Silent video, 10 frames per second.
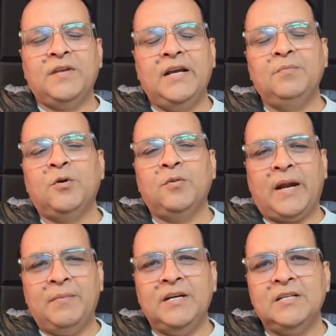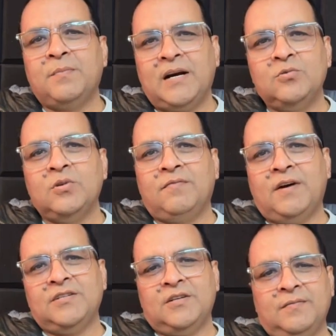the input parameters passed to the
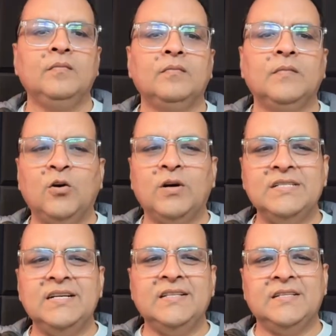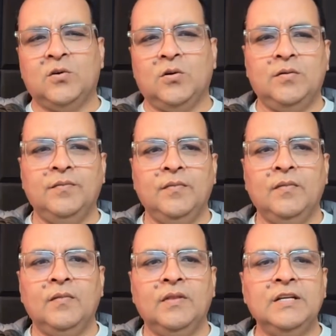function. Now consider this code.
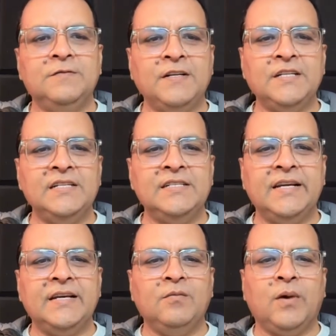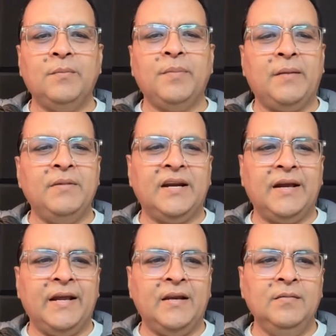This function is taking one parameter
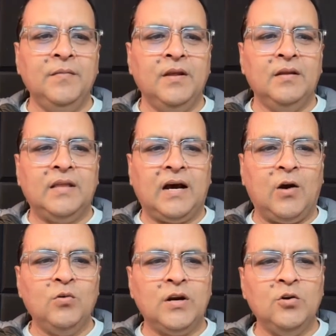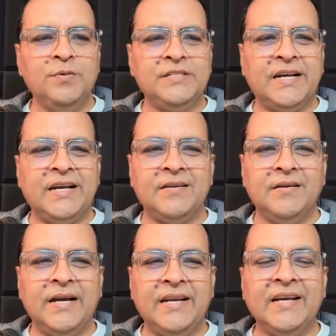n. The outer loop is
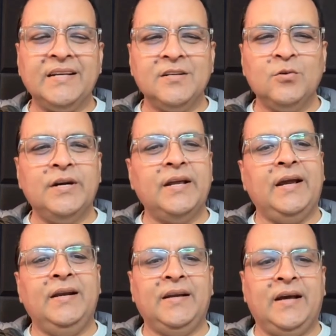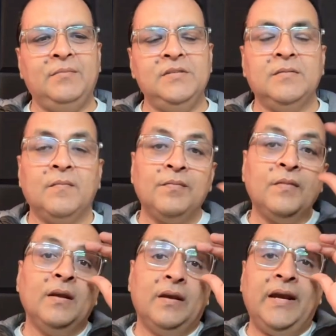getting executed n times,
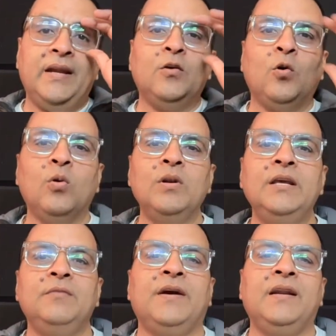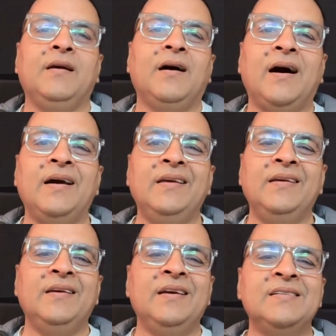and only when
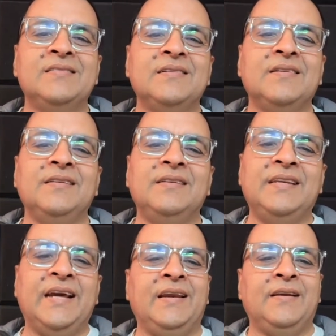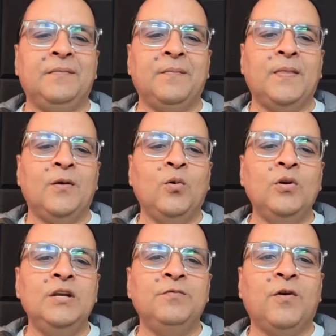I is 10,
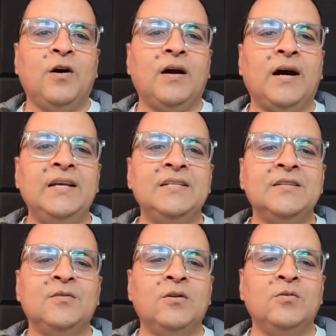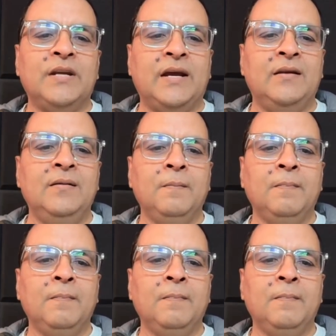only for I is equal to 10,